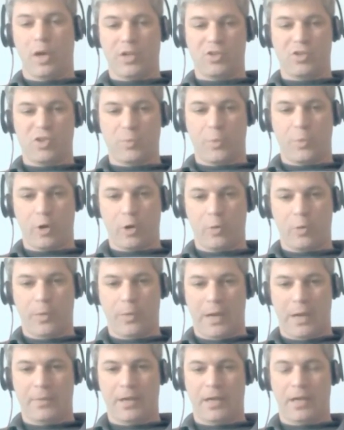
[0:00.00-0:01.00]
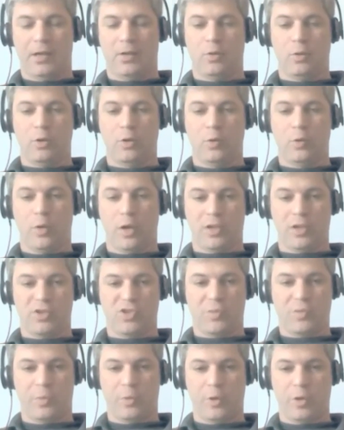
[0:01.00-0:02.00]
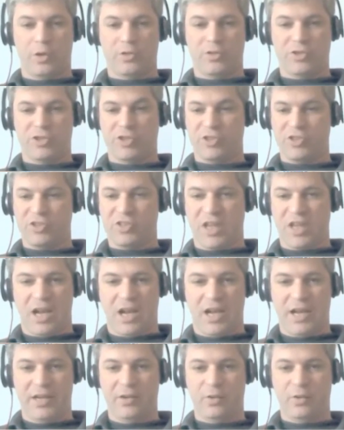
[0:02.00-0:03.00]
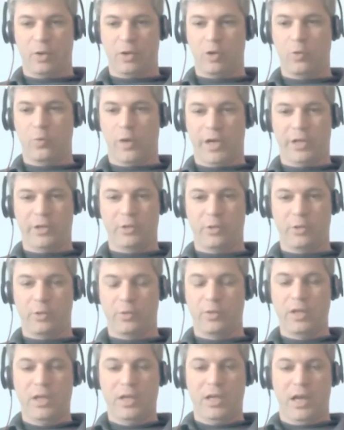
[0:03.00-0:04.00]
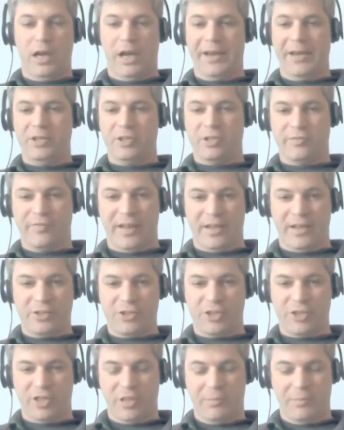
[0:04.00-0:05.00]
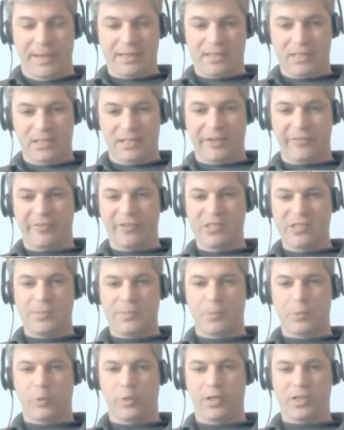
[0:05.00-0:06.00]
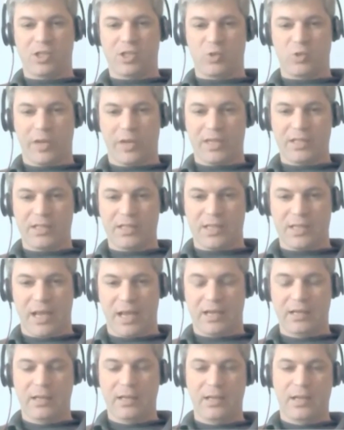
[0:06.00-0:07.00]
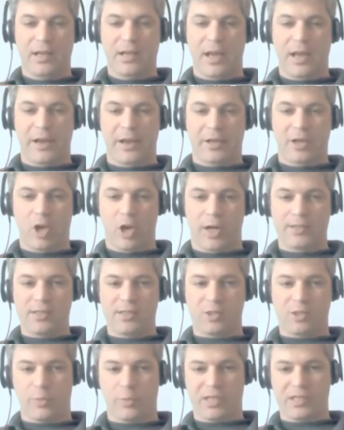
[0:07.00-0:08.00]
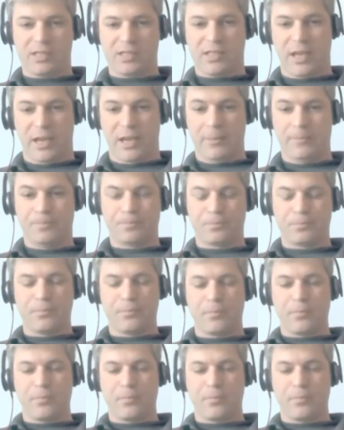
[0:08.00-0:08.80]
want to support Obama, or who want to support Jill Stein, or who want to do an intervention that makes a difference between a swing state and a non-swing state.